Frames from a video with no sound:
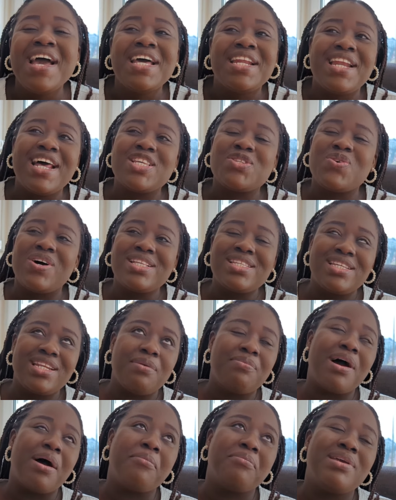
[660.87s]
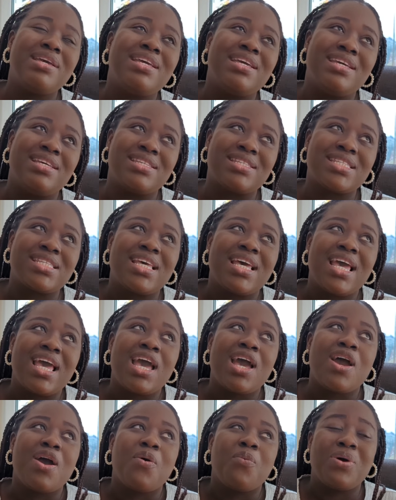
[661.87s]
There's one thing about me is
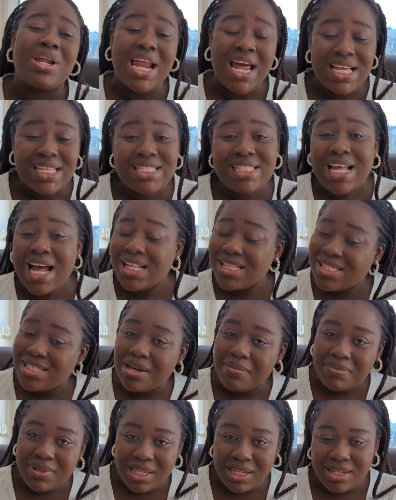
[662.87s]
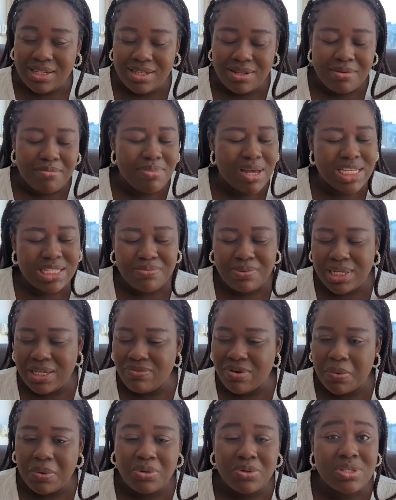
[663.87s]
when I start something, best
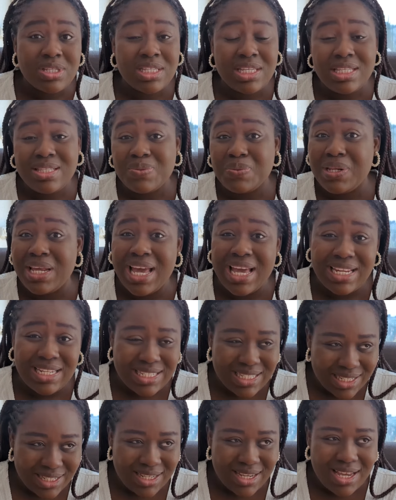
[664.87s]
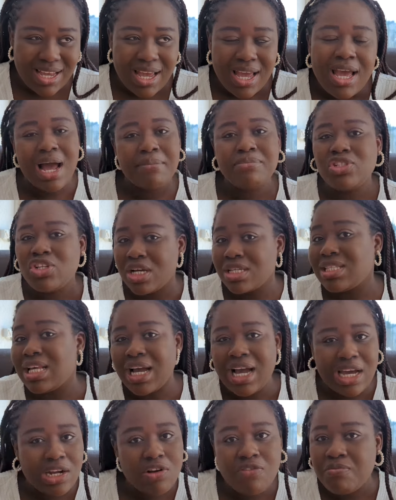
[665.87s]
believe I want to see it to the end. I'm just
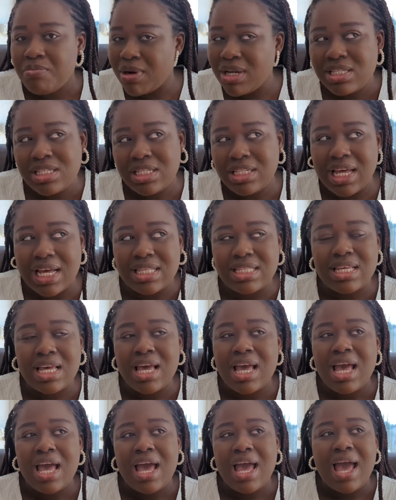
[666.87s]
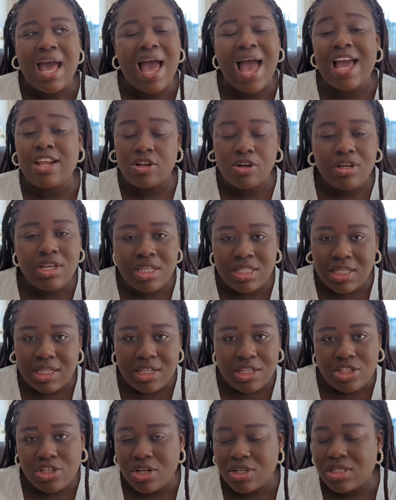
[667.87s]
that kind of person that I don't
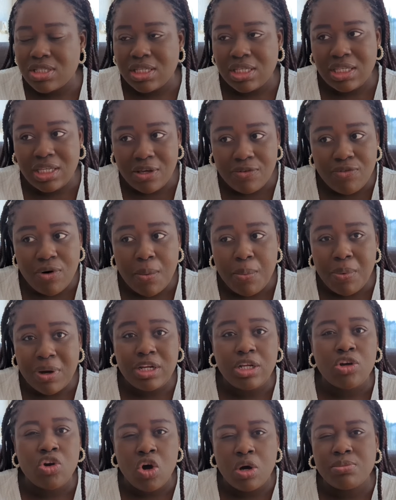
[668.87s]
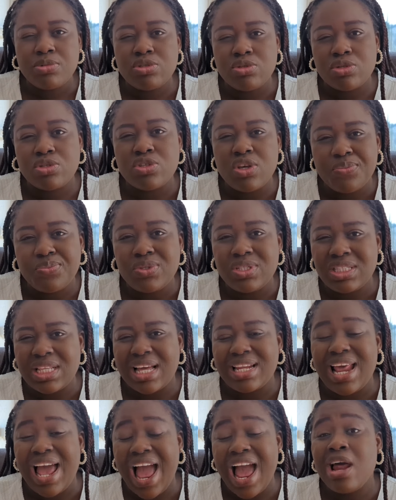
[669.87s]
easily just give up when it comes to something
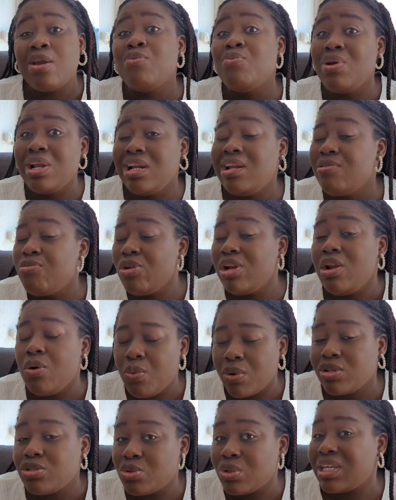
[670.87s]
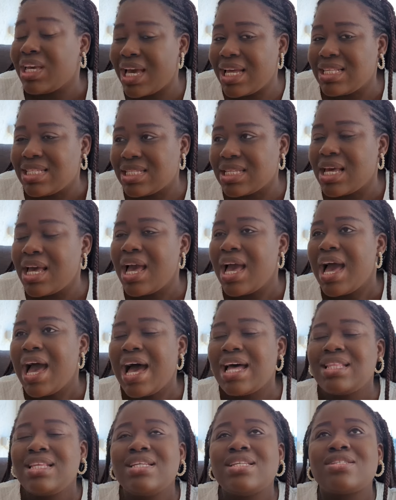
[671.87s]
that I really, really want to get.
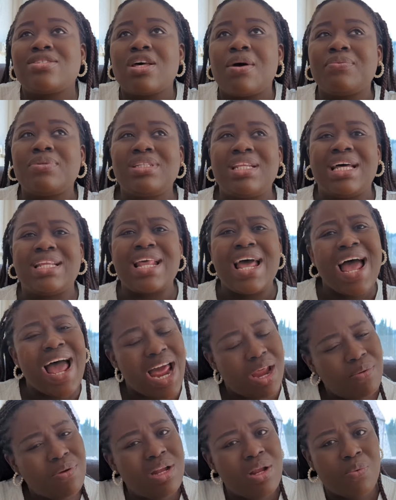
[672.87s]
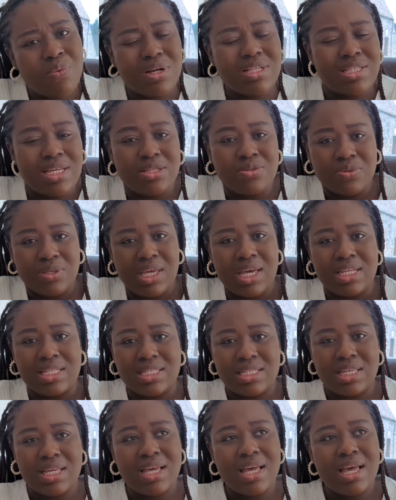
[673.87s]
And this is something that I really wanted to
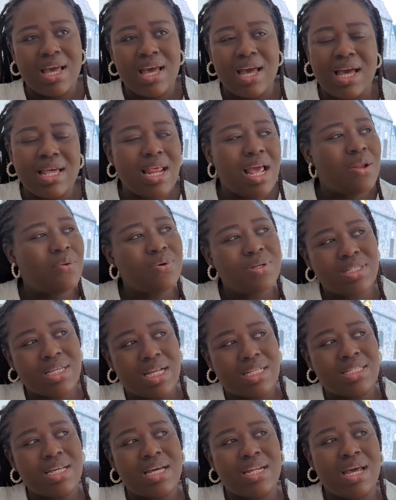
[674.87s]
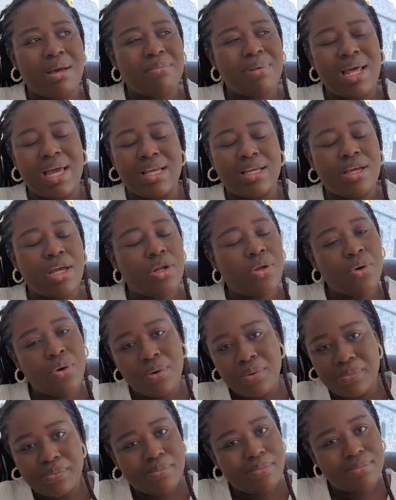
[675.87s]
get. And I looked at her and I'm like,
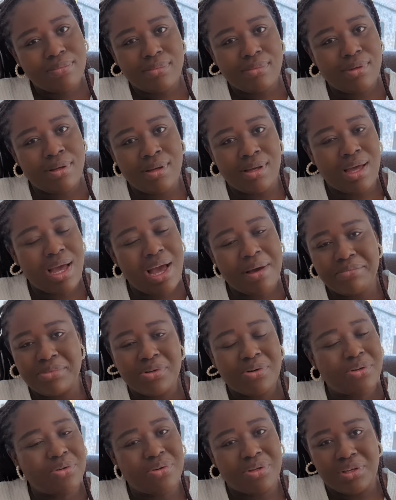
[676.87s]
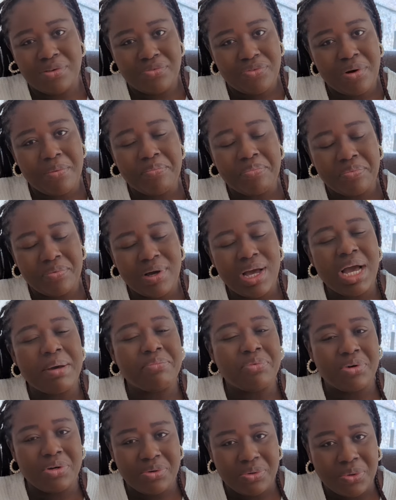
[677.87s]
no, I'm not going to give up.
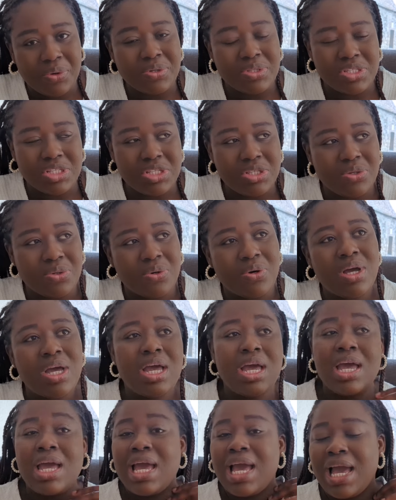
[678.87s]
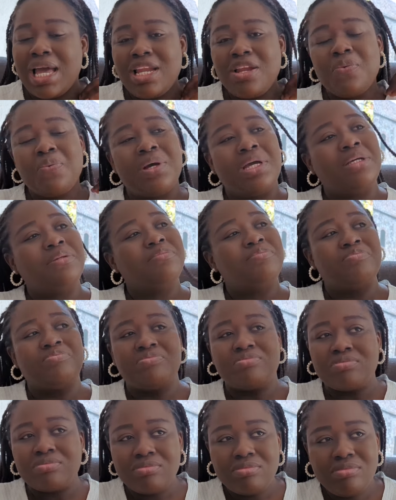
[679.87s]
I'm going to continue. Anyway,
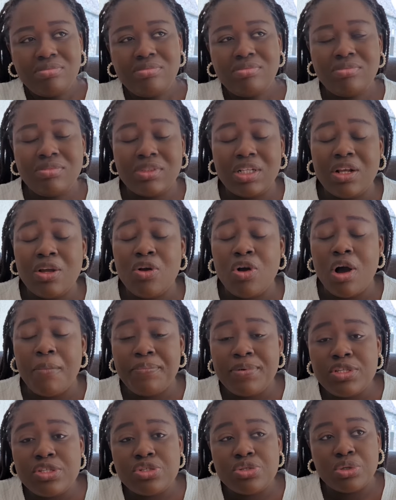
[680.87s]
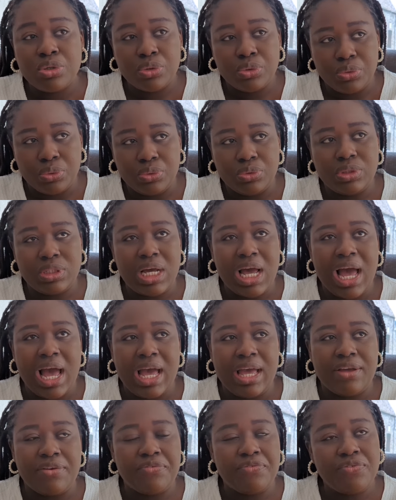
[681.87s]
God being so good,
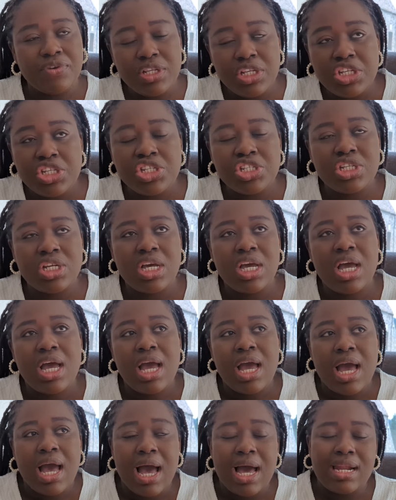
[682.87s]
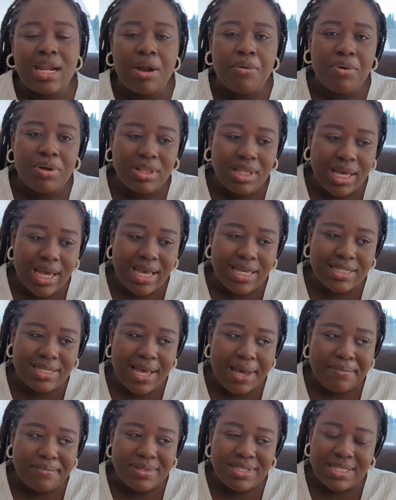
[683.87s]
I finished and I wrote the
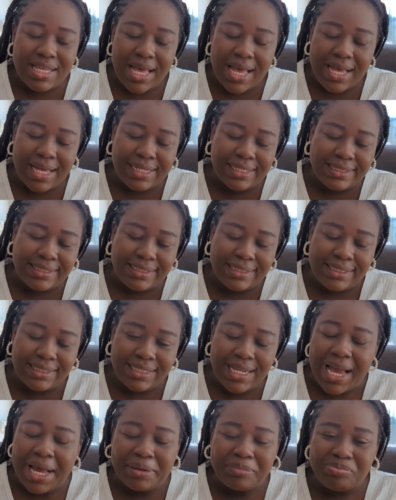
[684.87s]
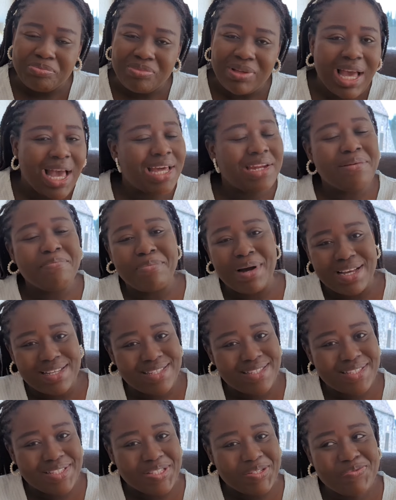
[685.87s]
exams, and yeah, I didn't
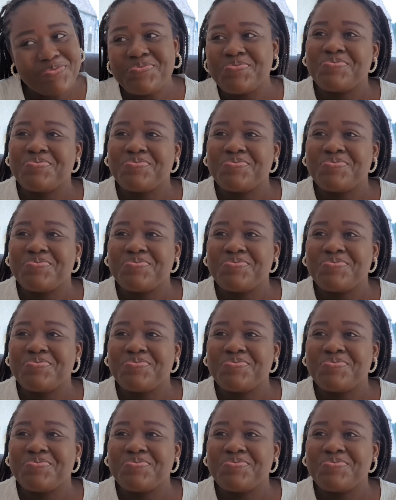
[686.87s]
pass.